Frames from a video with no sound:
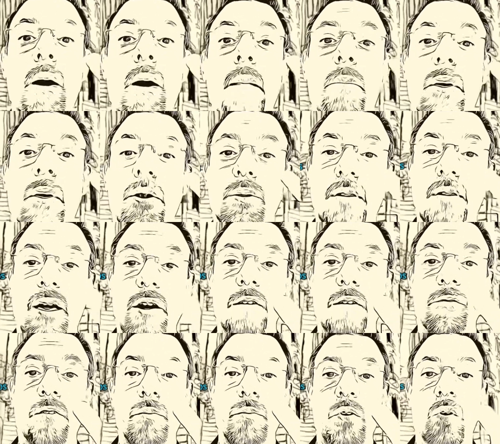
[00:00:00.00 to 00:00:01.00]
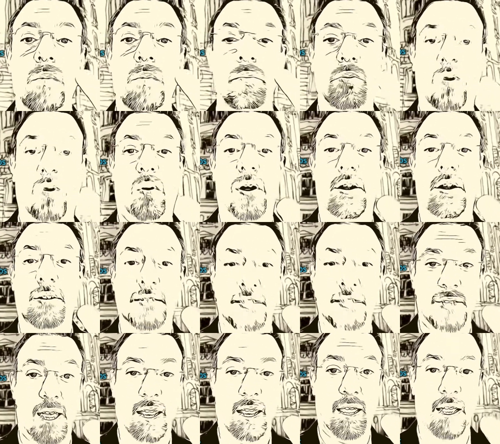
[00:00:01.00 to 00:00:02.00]
but a letter from your employer
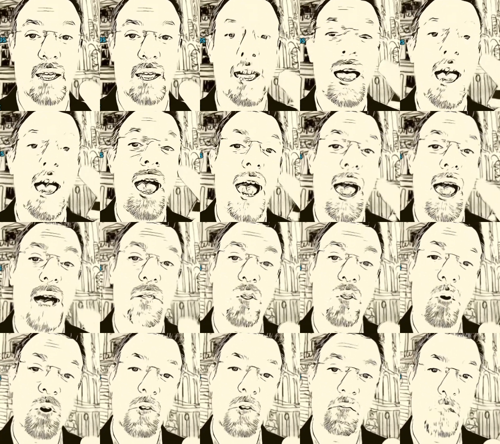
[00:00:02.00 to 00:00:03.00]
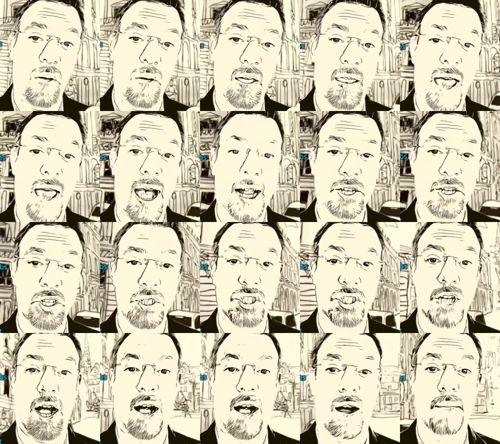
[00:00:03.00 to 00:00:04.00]
stating how long you've been at your
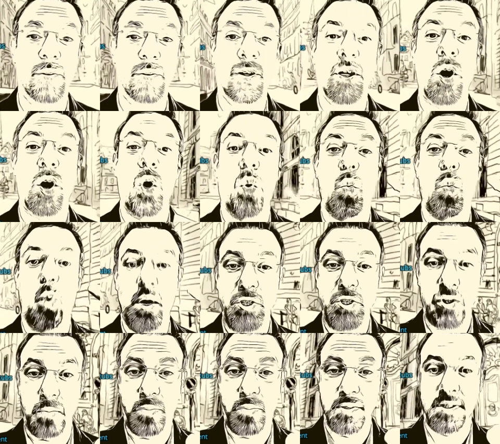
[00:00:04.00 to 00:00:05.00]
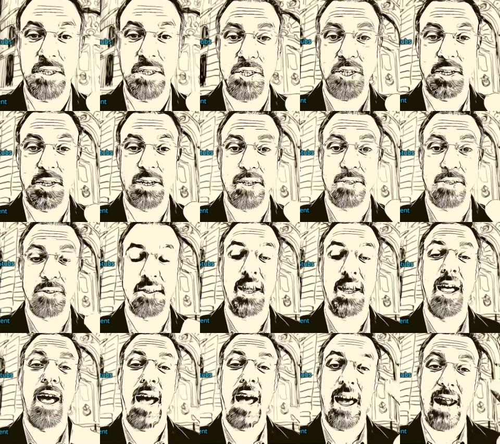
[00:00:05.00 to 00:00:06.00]
job, what your position is,
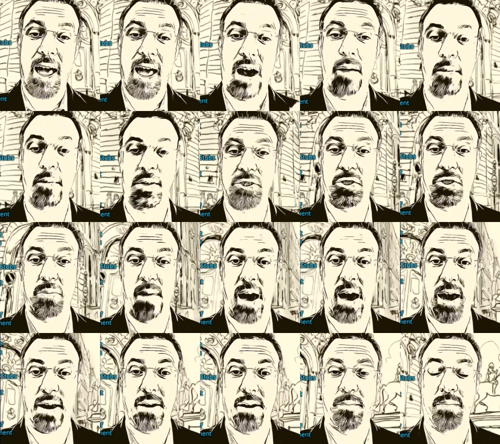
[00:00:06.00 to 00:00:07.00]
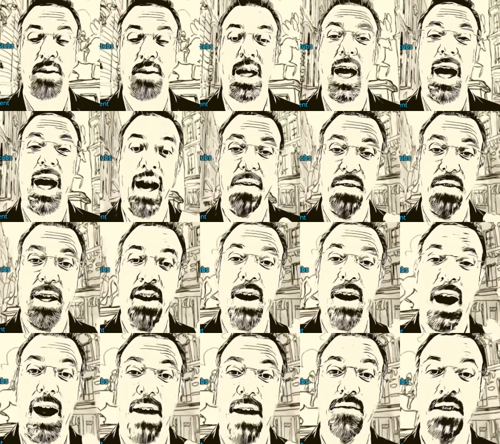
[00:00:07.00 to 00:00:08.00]
and how much you make. And then
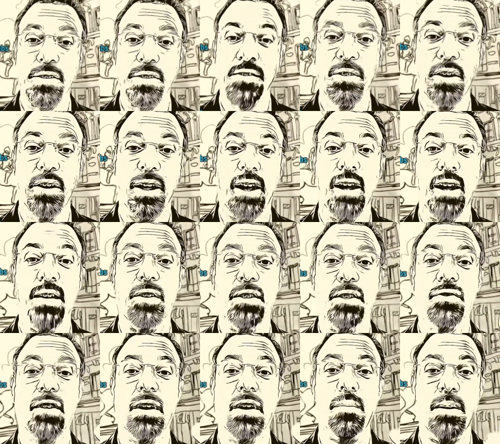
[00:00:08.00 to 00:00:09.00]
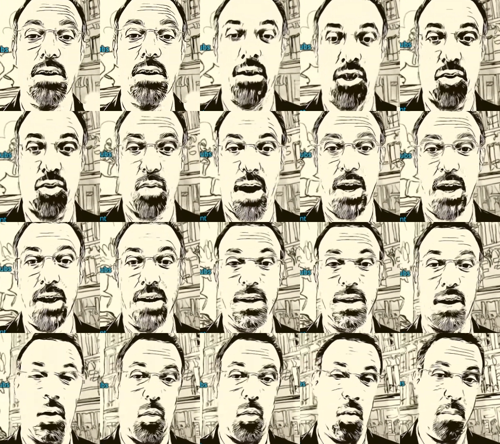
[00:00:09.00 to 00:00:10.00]
obviously there's going to be a credit
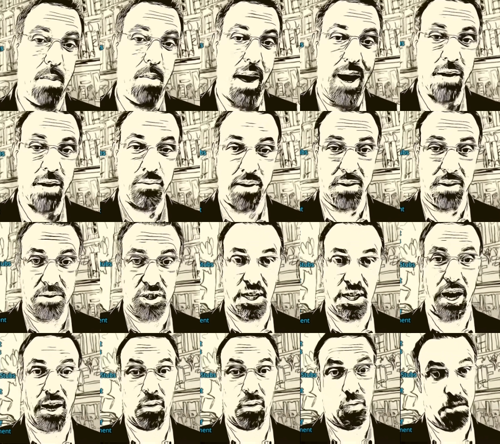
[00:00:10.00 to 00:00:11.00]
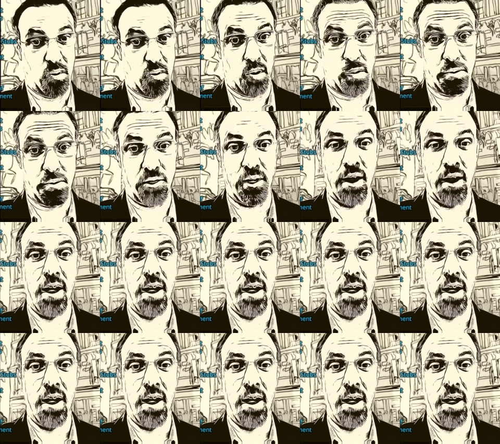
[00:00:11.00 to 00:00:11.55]
or background check or both